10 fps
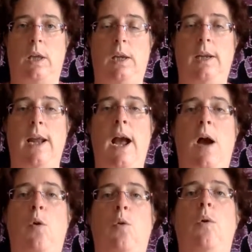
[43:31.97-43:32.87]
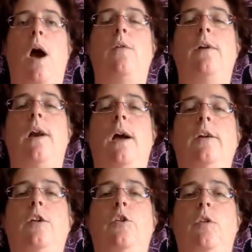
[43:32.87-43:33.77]
Now, I would like
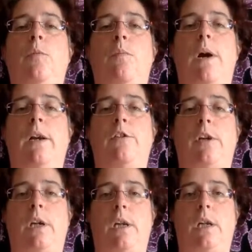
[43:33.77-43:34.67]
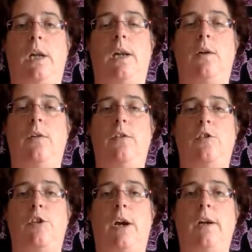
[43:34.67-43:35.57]
you to imagine that there is a
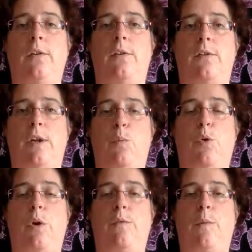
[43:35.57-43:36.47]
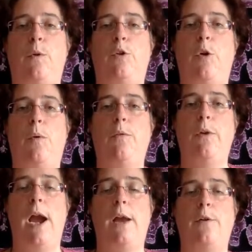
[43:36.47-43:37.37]
giant zip going from the top of your
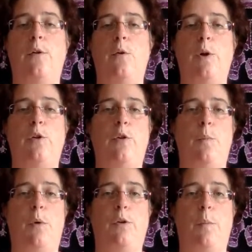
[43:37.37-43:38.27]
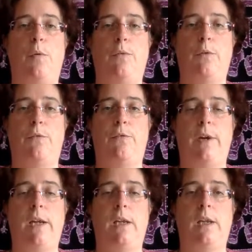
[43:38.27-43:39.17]
head all the way to the bottom of your
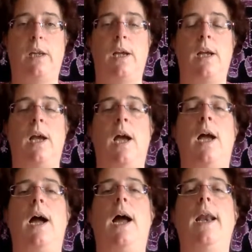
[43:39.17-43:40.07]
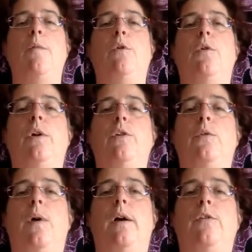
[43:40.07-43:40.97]
feet. And I'm going
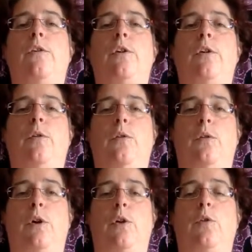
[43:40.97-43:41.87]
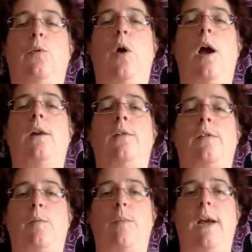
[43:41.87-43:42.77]
to ask you to
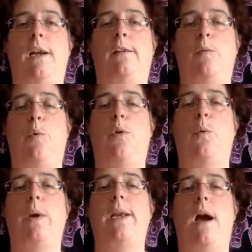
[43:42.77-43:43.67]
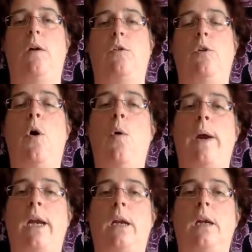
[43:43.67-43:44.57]
unzip that zip all the way down,
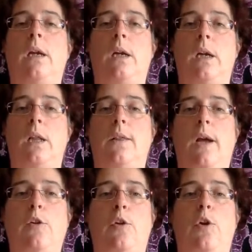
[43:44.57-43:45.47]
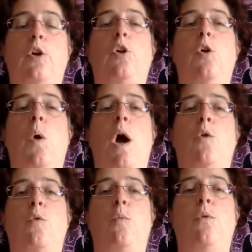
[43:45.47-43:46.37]
knowing that you are
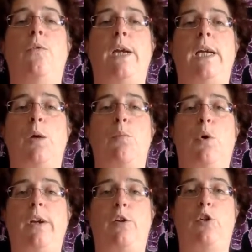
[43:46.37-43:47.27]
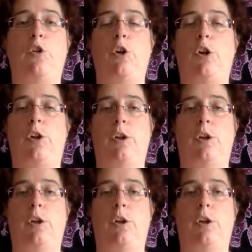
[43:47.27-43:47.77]
removing a bodysuit,